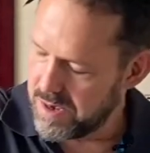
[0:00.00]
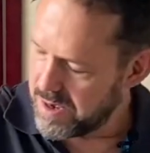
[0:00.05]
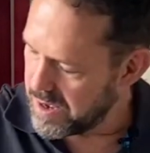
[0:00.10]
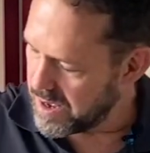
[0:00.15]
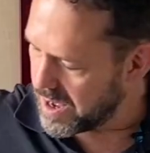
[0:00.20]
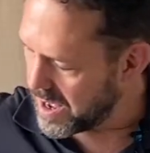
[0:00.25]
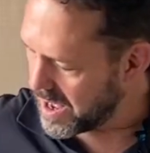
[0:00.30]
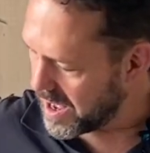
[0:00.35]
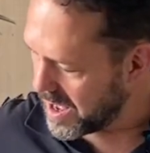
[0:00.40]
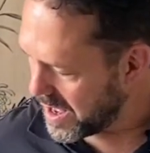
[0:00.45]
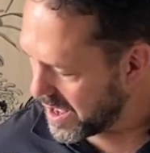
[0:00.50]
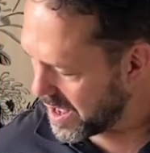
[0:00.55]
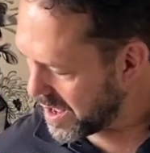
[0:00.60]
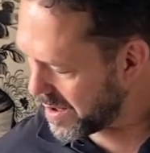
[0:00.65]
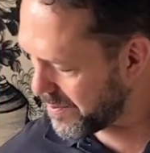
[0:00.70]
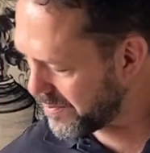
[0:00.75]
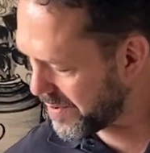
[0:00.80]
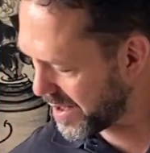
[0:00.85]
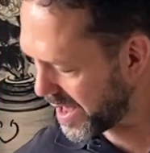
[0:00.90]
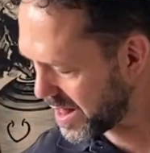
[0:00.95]

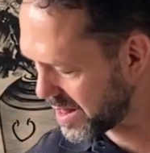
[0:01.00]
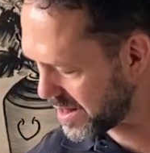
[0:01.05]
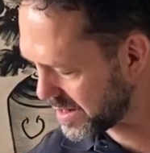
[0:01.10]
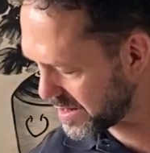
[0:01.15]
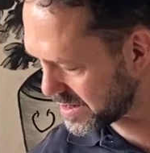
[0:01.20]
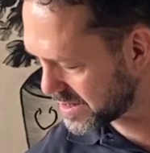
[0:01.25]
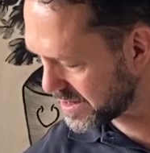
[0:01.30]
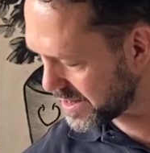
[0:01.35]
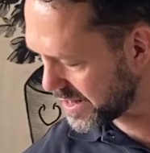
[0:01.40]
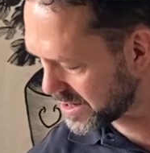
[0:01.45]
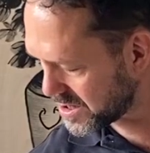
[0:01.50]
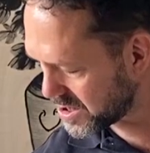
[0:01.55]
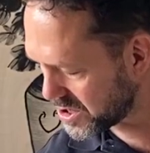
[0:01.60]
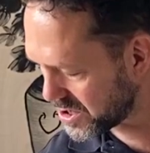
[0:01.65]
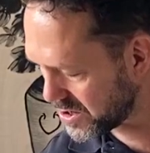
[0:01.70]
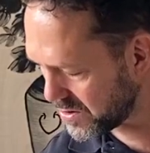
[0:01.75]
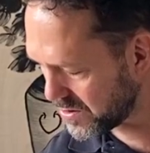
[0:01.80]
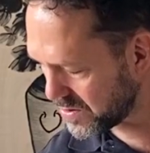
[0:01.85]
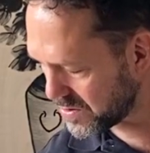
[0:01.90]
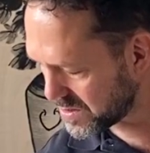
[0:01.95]
a balance that
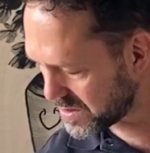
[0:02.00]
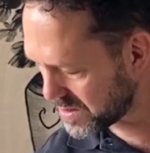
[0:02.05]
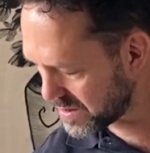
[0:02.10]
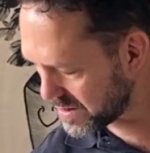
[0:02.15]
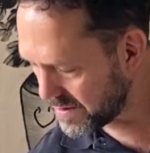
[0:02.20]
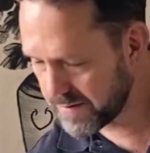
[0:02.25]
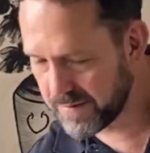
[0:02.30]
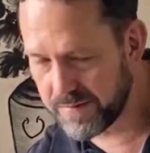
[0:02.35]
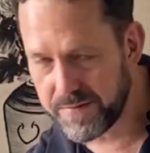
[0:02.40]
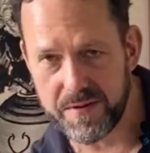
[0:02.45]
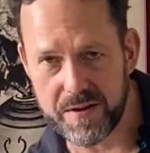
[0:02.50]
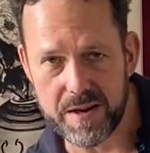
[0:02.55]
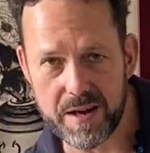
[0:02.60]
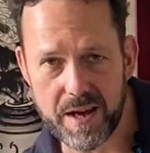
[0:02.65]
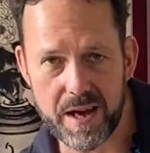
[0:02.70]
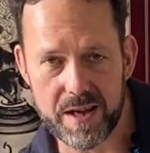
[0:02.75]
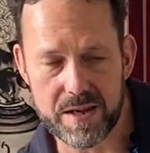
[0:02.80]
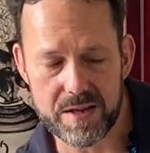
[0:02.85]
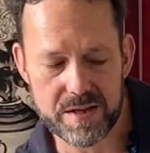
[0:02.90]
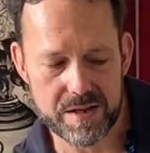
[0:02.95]
shows
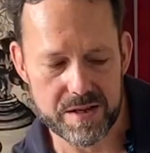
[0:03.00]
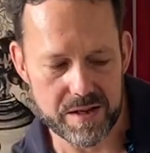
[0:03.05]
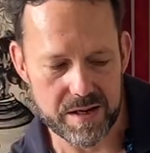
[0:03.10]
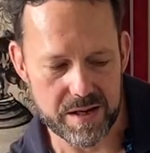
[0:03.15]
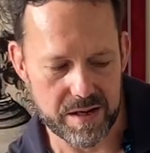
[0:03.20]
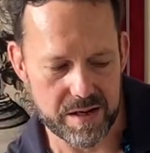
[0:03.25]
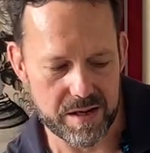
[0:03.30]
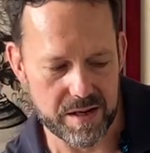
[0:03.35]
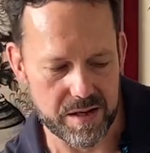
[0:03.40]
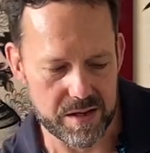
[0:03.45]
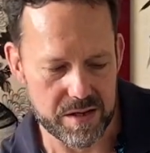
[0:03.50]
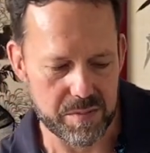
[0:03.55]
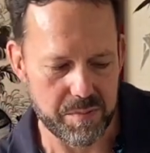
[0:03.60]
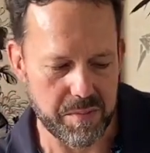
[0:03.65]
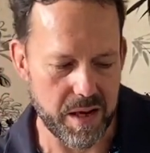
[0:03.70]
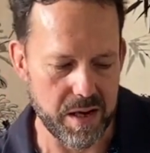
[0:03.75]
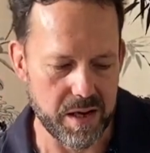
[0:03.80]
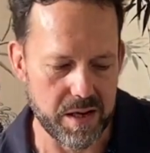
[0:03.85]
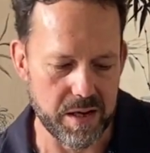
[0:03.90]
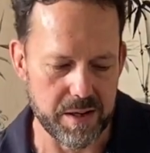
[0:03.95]
finesse in its
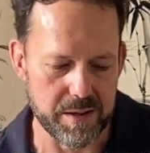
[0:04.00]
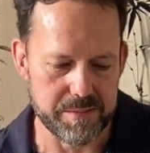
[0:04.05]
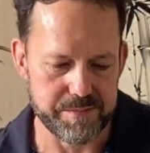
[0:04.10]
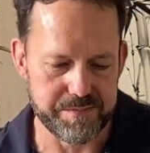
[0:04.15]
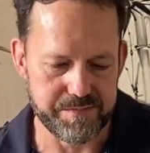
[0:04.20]
making.